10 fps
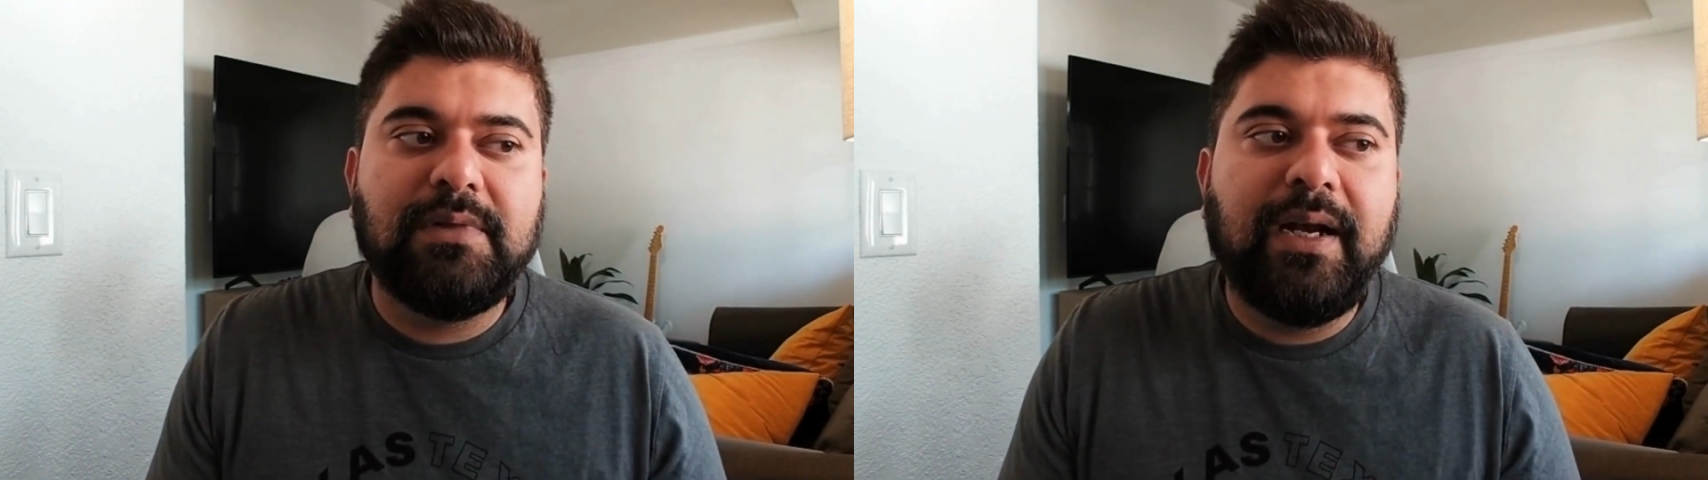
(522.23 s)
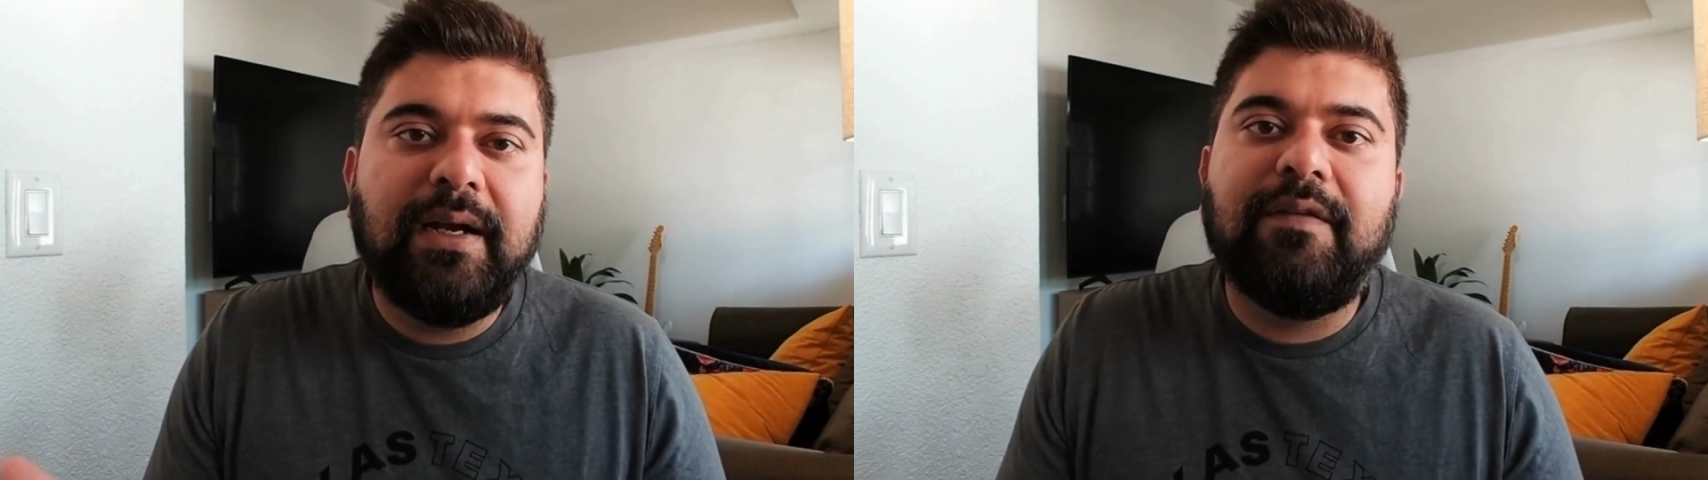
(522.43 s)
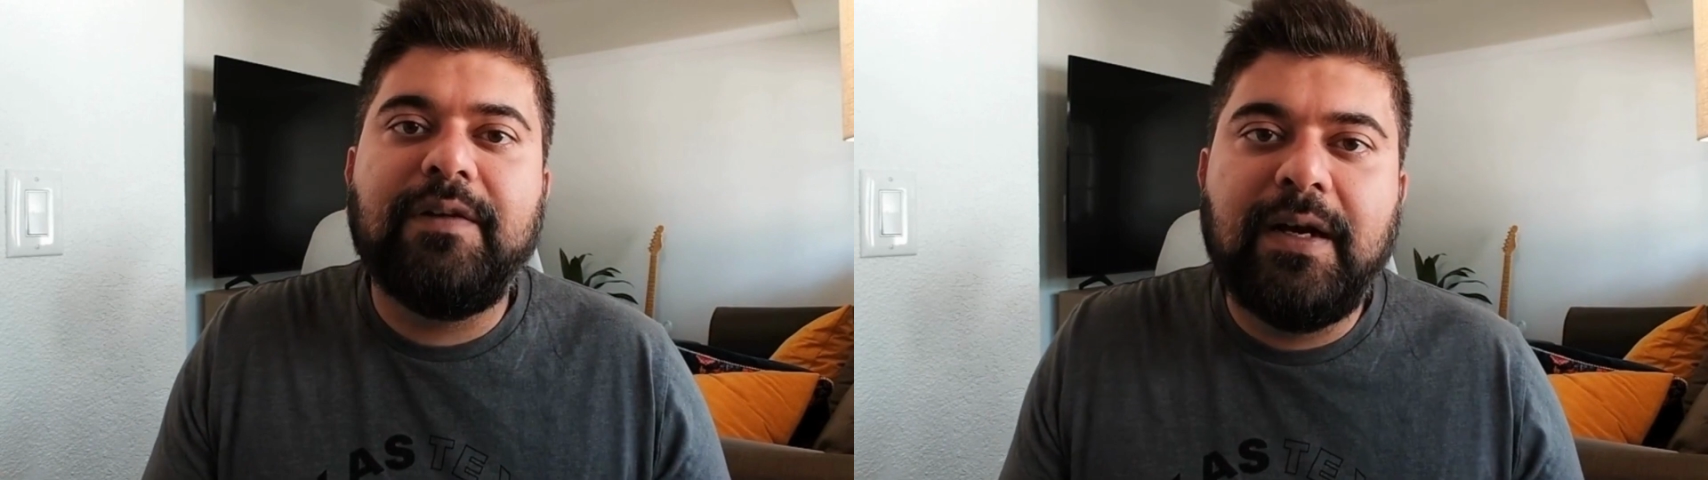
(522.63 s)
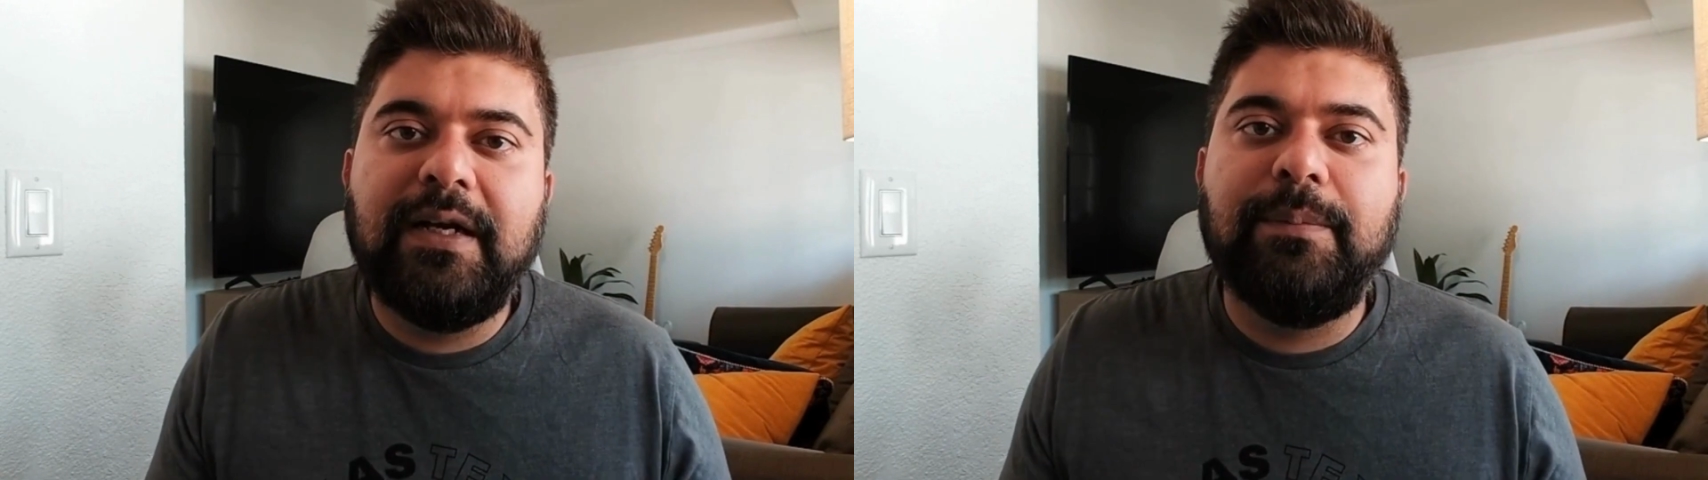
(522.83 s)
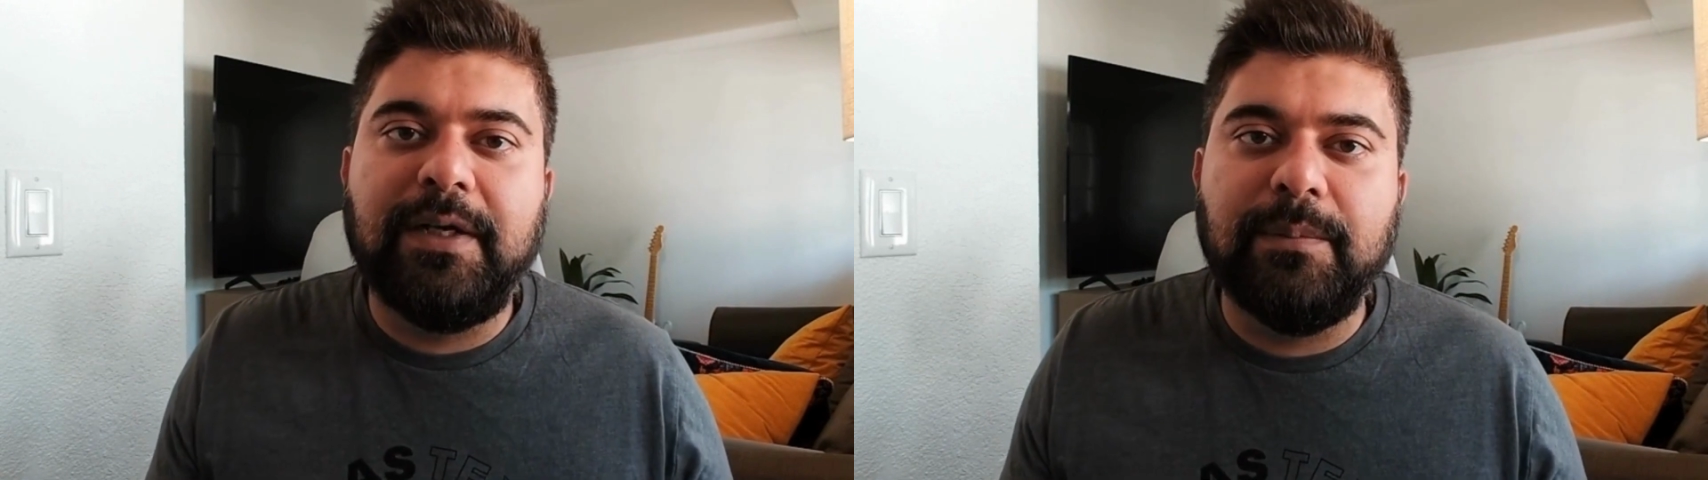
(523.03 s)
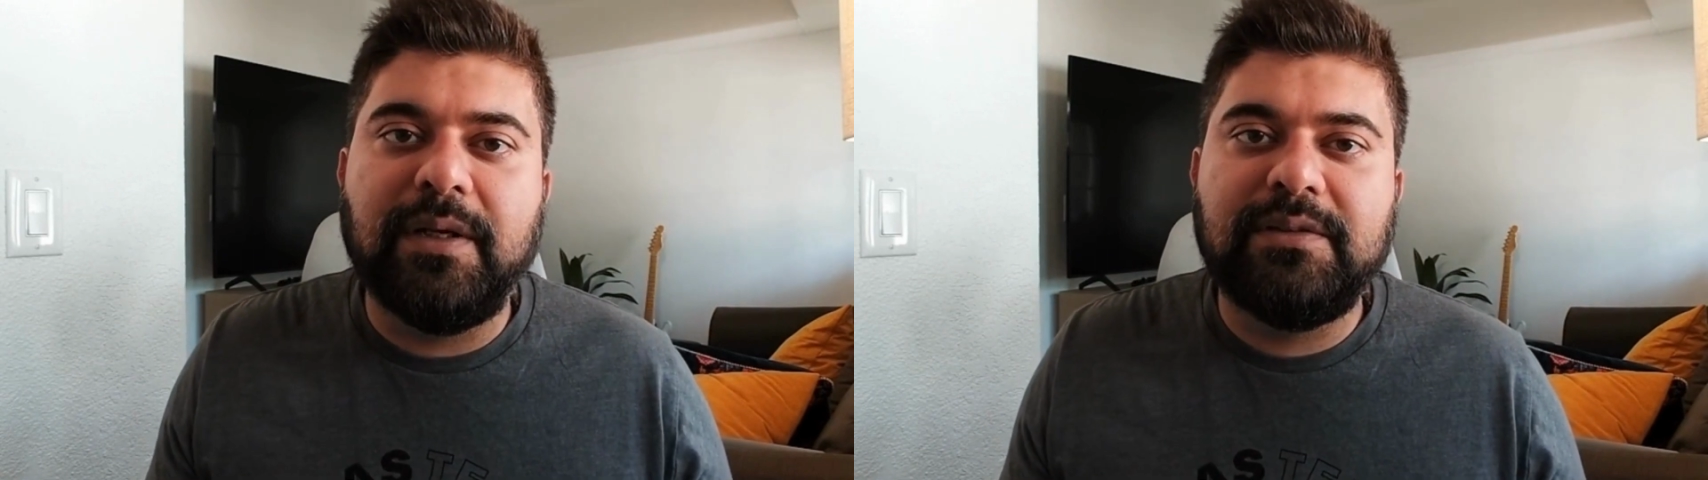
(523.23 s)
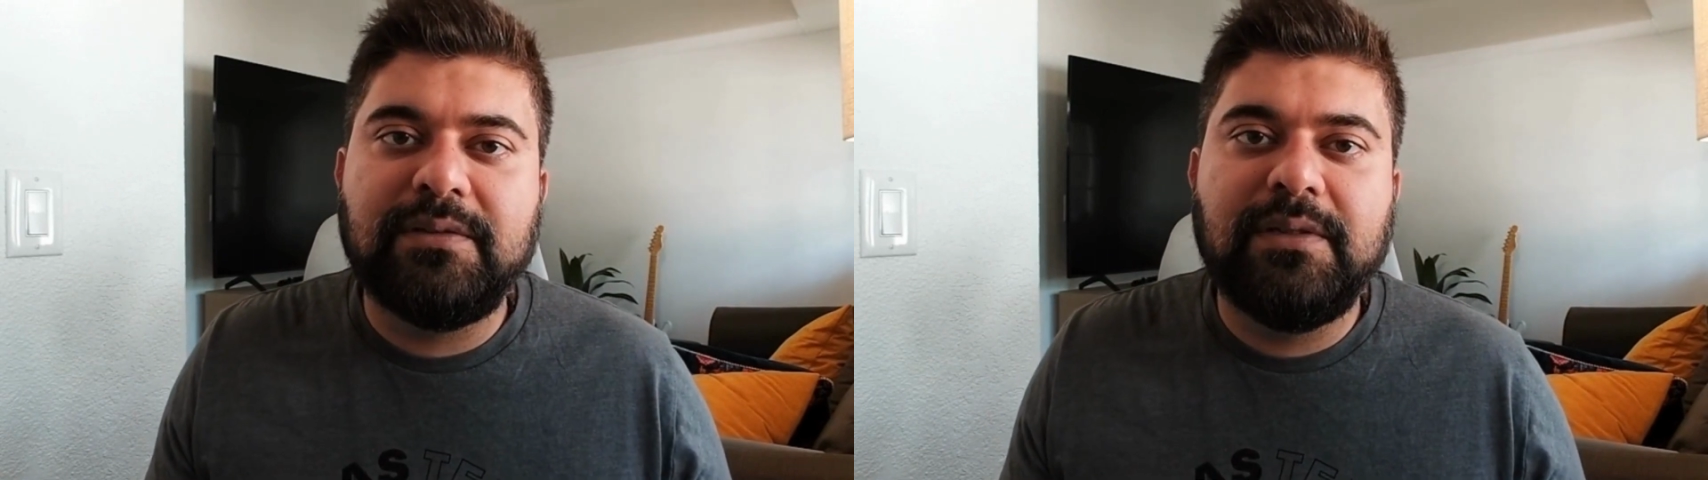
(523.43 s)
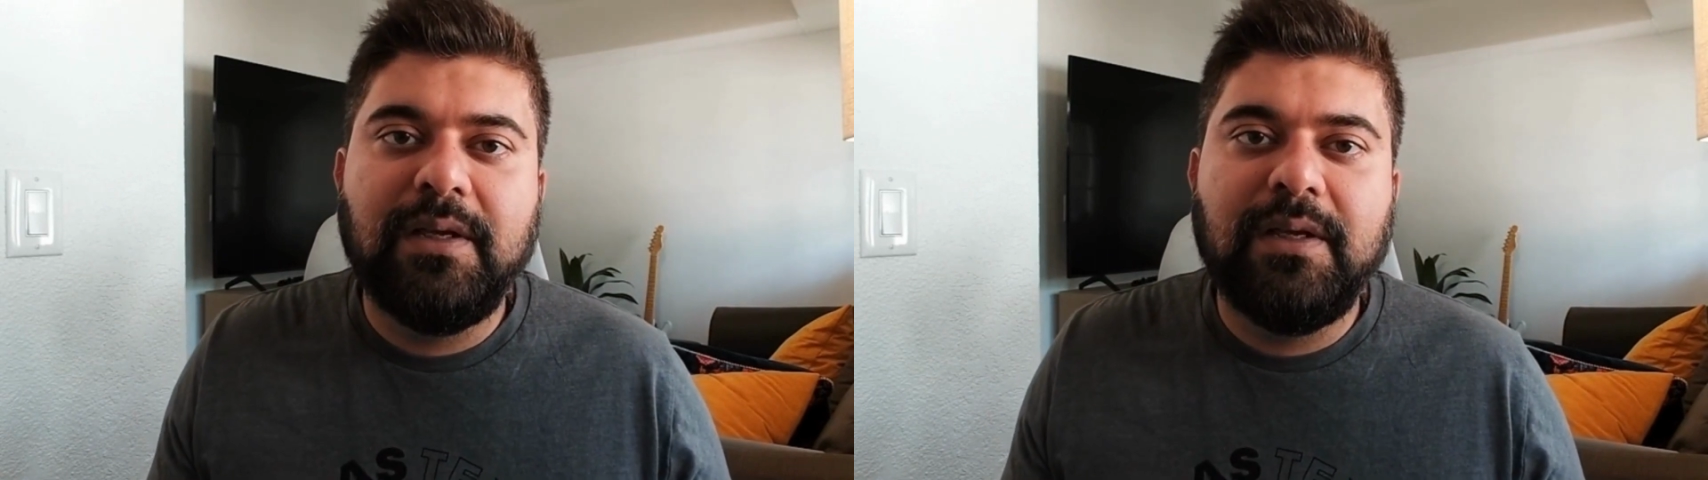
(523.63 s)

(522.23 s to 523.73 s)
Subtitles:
indefinitely, pretty much.